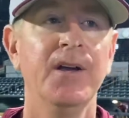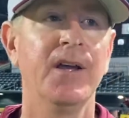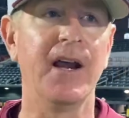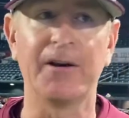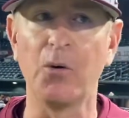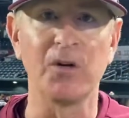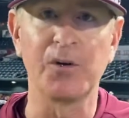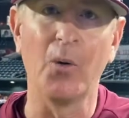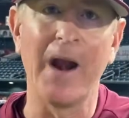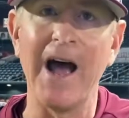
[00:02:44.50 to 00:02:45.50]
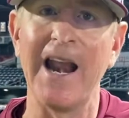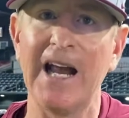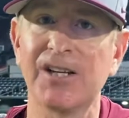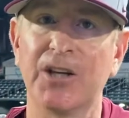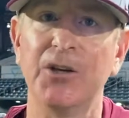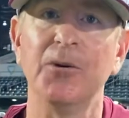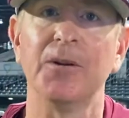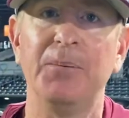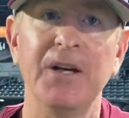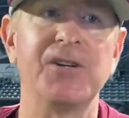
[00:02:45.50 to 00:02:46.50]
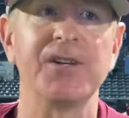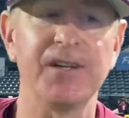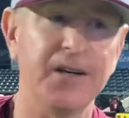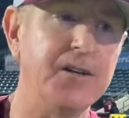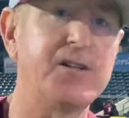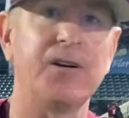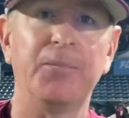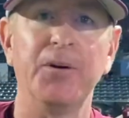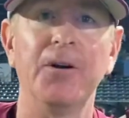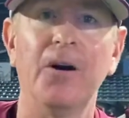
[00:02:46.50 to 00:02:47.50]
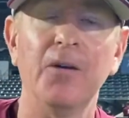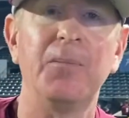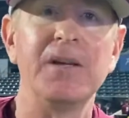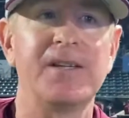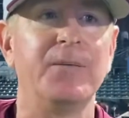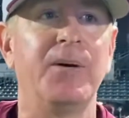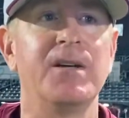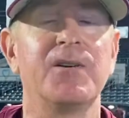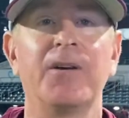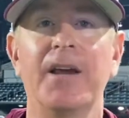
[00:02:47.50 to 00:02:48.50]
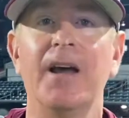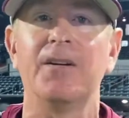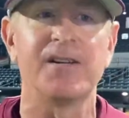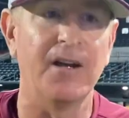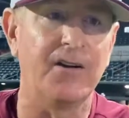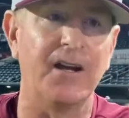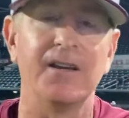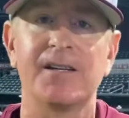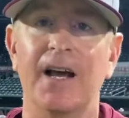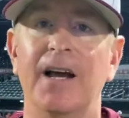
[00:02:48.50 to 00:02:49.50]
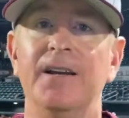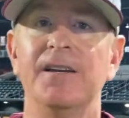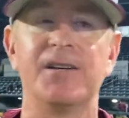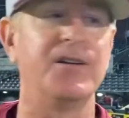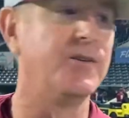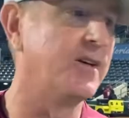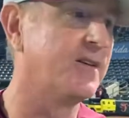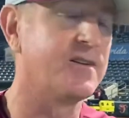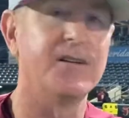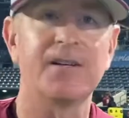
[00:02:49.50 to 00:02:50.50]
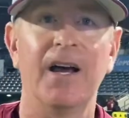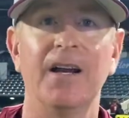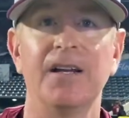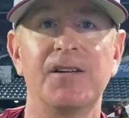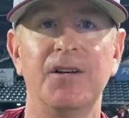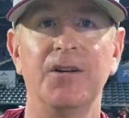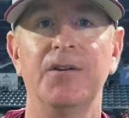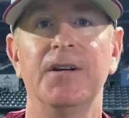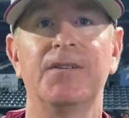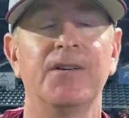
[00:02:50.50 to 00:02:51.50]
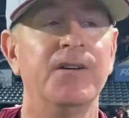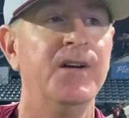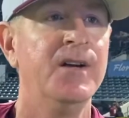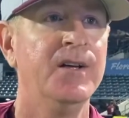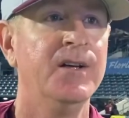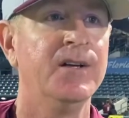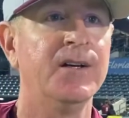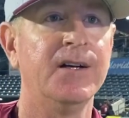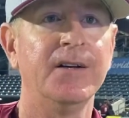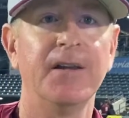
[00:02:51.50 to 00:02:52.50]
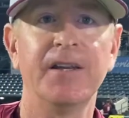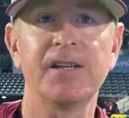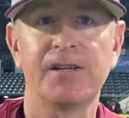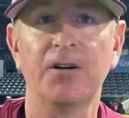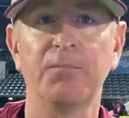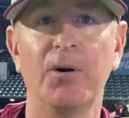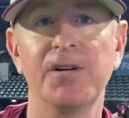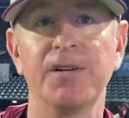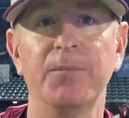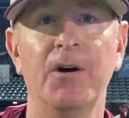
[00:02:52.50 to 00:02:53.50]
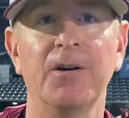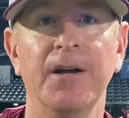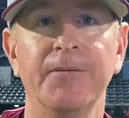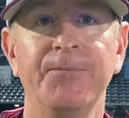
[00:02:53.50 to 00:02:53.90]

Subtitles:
And of course, going out and executing the pitches. And then you start putting all the pieces of the puzzle together and say, okay, this guy needs to do this, and this guy needs to do this, in just certain parts of the ball game.